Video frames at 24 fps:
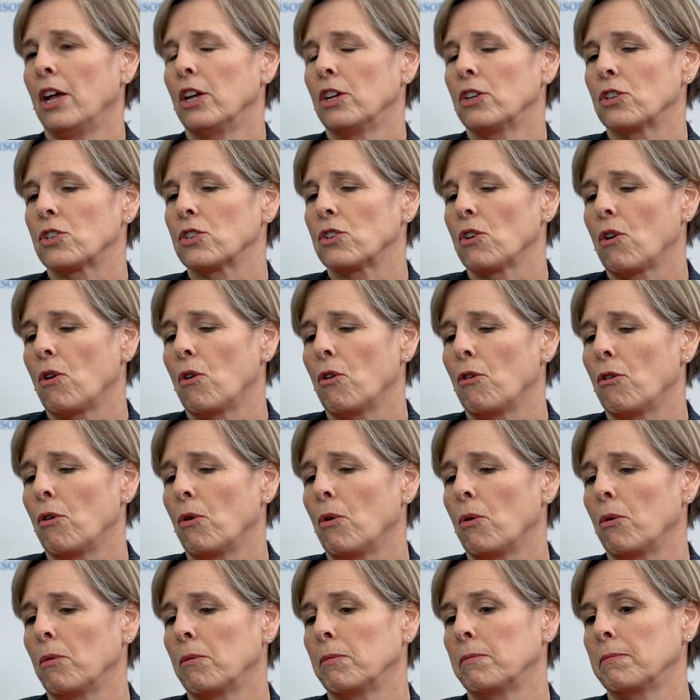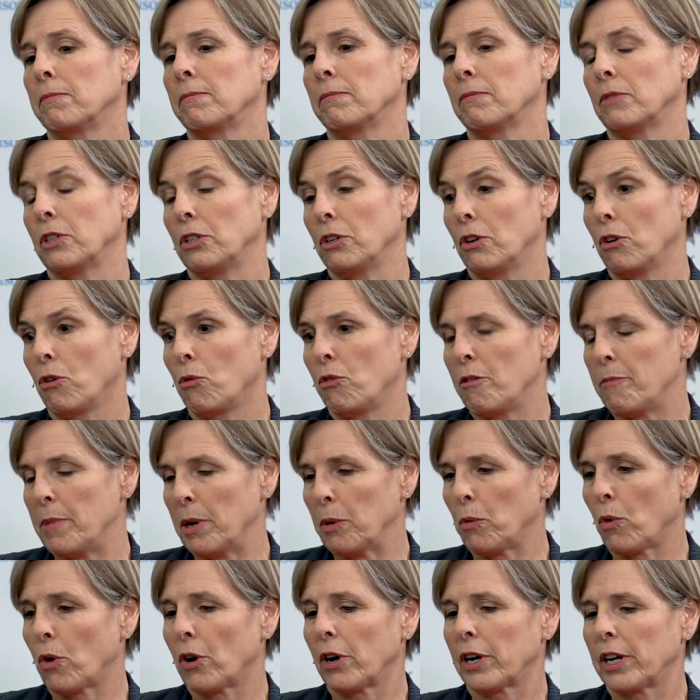So, you know, we've
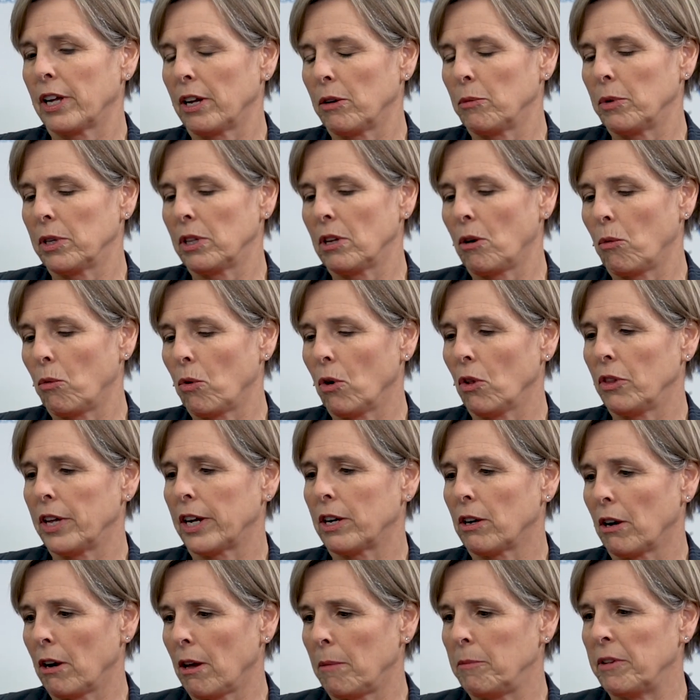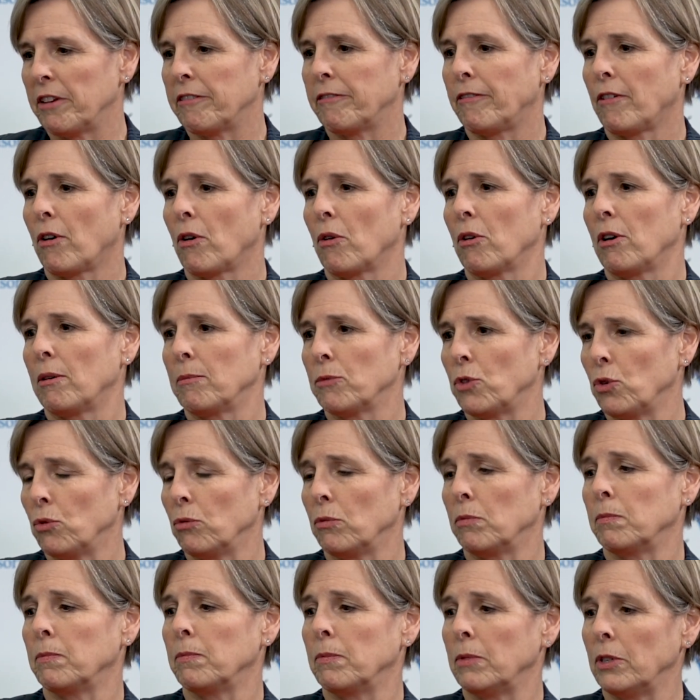been working with the World Economic Forum
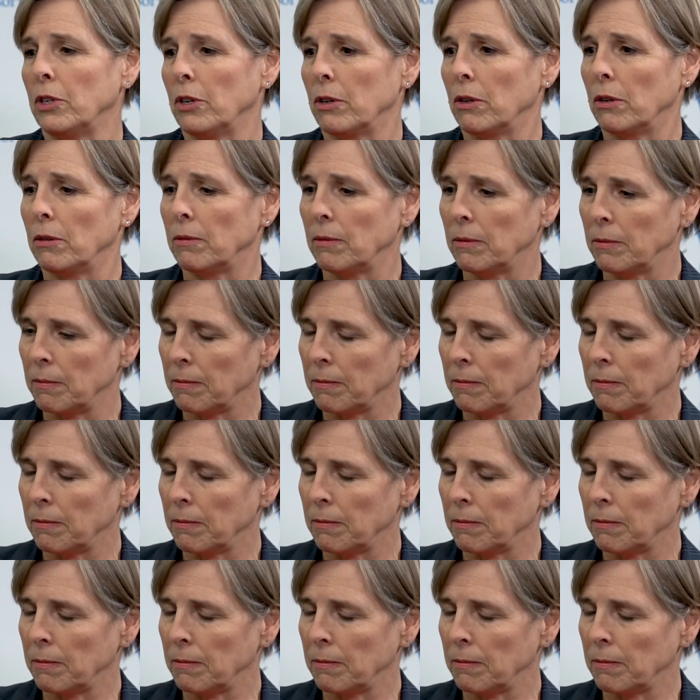to, you know,